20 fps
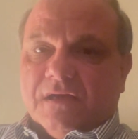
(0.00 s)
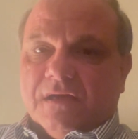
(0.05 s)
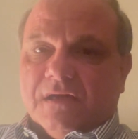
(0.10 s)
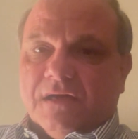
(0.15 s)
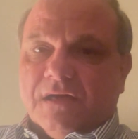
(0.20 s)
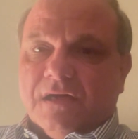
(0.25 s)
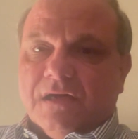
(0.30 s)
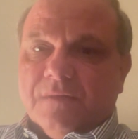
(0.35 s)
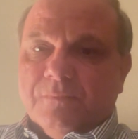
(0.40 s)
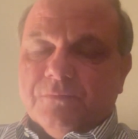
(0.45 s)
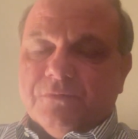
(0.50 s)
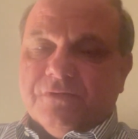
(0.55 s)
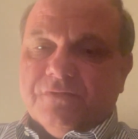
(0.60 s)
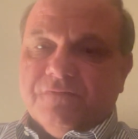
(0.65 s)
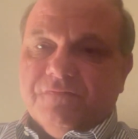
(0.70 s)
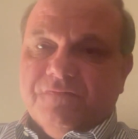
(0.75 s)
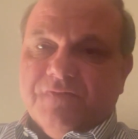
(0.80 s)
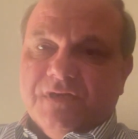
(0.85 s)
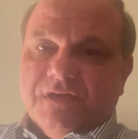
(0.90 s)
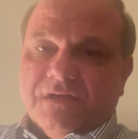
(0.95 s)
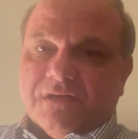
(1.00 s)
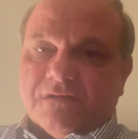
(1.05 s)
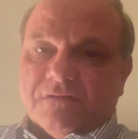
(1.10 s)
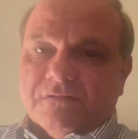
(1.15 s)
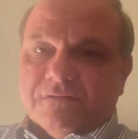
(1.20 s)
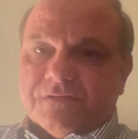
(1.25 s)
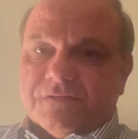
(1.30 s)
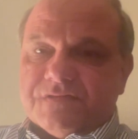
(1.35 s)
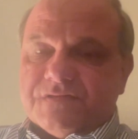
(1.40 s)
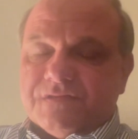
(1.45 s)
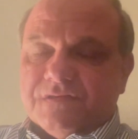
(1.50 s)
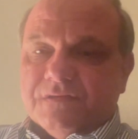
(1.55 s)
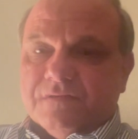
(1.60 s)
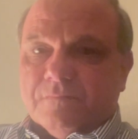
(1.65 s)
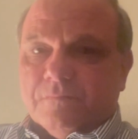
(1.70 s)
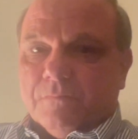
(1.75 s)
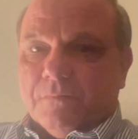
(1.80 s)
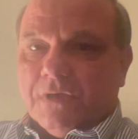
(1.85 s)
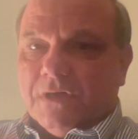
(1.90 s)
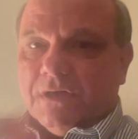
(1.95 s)
armored vehicles
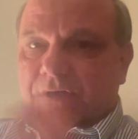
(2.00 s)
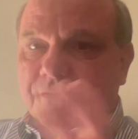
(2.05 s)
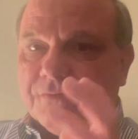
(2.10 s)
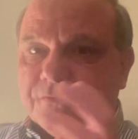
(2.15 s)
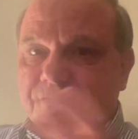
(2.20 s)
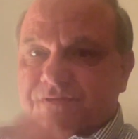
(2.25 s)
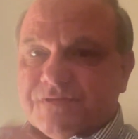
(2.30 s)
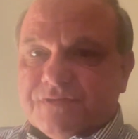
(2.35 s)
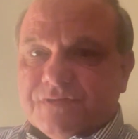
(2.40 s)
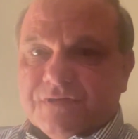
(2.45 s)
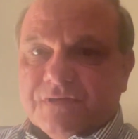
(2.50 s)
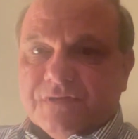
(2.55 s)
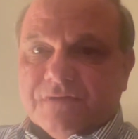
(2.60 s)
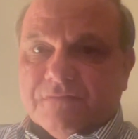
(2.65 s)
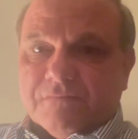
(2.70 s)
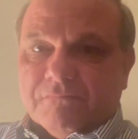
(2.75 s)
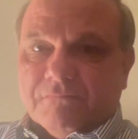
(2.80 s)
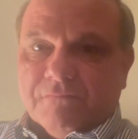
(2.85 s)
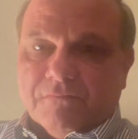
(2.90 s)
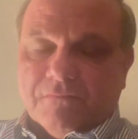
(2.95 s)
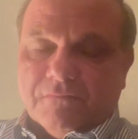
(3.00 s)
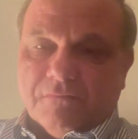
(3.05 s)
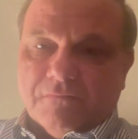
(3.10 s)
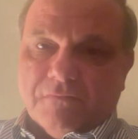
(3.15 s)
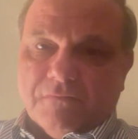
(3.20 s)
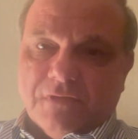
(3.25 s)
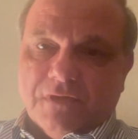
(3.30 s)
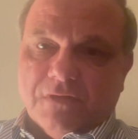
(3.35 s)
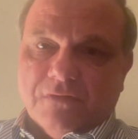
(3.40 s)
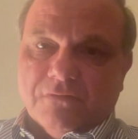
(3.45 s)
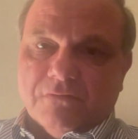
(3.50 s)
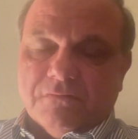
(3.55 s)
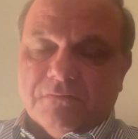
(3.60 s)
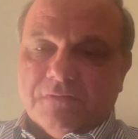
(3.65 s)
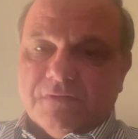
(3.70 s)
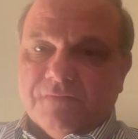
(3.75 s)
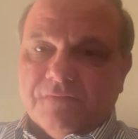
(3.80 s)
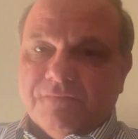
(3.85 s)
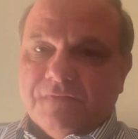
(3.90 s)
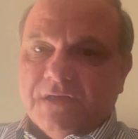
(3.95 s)
and mortars and,
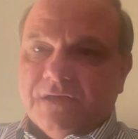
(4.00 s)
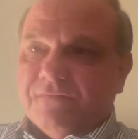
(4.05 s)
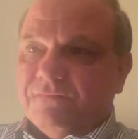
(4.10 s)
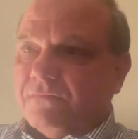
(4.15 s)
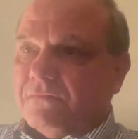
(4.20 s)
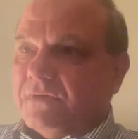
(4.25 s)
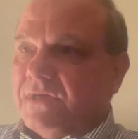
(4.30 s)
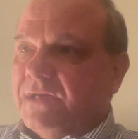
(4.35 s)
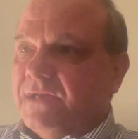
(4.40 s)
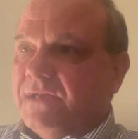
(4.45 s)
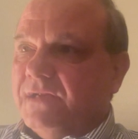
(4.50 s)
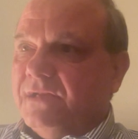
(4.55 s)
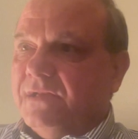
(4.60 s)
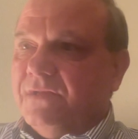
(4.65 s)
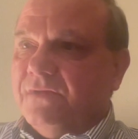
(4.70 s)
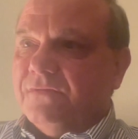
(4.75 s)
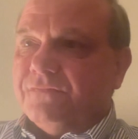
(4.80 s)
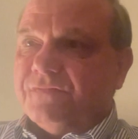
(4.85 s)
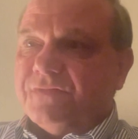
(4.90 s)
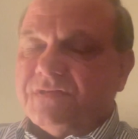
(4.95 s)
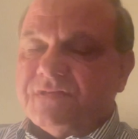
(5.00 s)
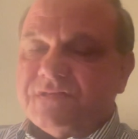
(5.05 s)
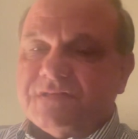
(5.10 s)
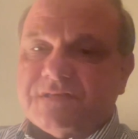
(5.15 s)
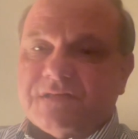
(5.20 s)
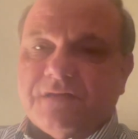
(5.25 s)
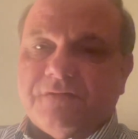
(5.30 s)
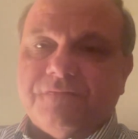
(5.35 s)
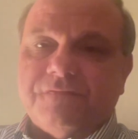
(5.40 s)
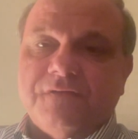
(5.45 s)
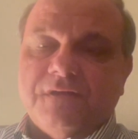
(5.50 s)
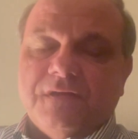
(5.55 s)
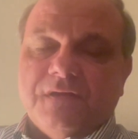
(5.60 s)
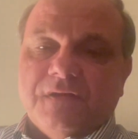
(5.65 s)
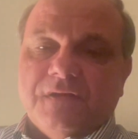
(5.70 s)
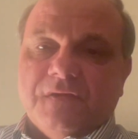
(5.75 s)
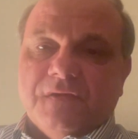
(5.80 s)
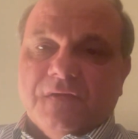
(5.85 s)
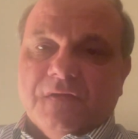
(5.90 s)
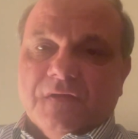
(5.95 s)
the wide variety of the stuff.
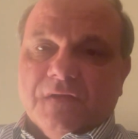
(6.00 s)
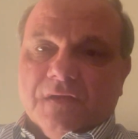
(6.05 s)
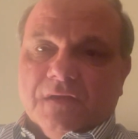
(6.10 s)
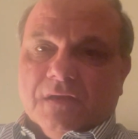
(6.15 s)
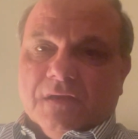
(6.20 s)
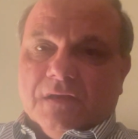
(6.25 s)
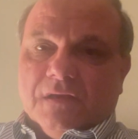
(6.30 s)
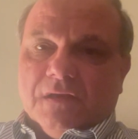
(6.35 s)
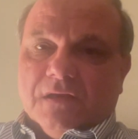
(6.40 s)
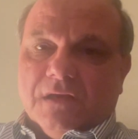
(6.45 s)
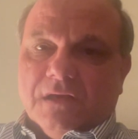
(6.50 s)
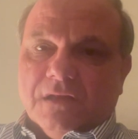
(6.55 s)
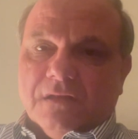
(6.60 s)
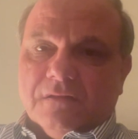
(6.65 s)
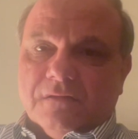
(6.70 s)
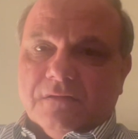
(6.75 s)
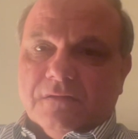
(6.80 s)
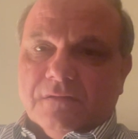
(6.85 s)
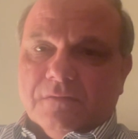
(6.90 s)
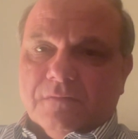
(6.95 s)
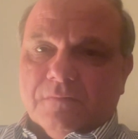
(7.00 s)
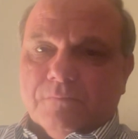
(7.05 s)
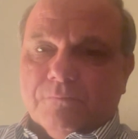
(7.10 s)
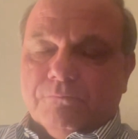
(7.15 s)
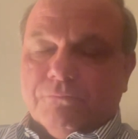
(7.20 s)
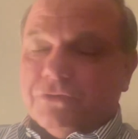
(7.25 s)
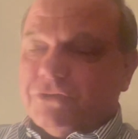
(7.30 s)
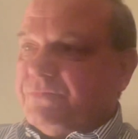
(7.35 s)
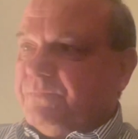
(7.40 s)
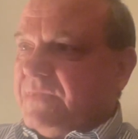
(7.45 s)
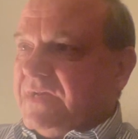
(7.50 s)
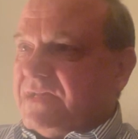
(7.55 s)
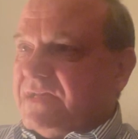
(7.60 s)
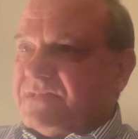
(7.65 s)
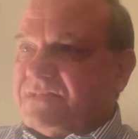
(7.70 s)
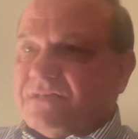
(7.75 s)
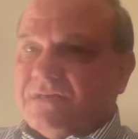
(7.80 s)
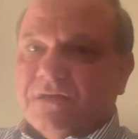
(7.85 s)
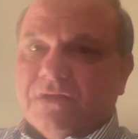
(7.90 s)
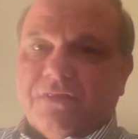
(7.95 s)
And the
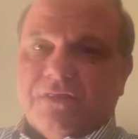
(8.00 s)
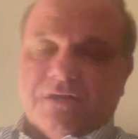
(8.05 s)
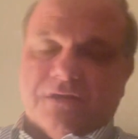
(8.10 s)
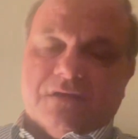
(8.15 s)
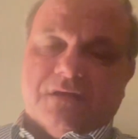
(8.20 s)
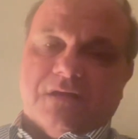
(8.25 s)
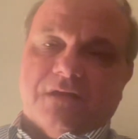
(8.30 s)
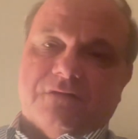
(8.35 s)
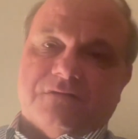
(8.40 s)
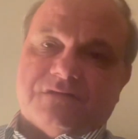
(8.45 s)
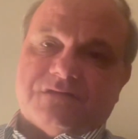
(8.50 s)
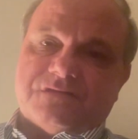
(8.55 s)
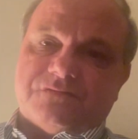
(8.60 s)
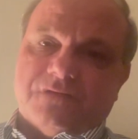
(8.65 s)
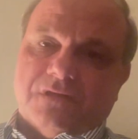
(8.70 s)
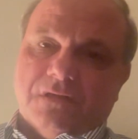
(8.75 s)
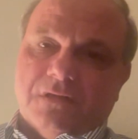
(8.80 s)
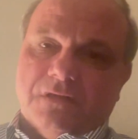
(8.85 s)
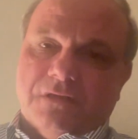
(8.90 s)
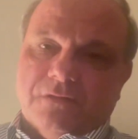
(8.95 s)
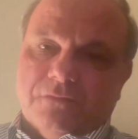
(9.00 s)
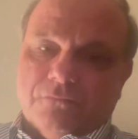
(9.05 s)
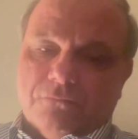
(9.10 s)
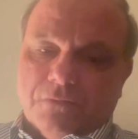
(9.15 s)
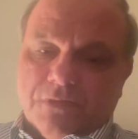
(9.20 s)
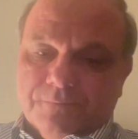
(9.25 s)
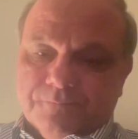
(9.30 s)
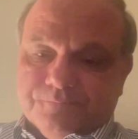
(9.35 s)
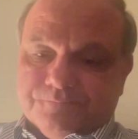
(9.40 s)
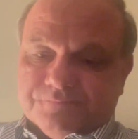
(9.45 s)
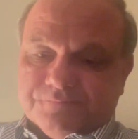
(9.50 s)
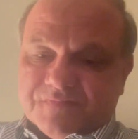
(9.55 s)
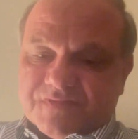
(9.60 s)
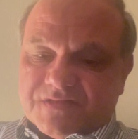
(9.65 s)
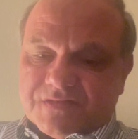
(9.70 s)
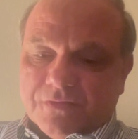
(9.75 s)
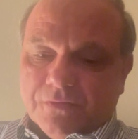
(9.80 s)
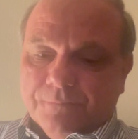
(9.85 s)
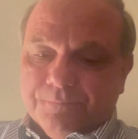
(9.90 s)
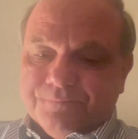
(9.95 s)
Bushmaster, I think, the Australian one.
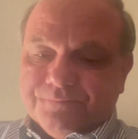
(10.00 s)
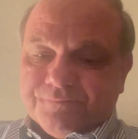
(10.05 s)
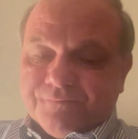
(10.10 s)
So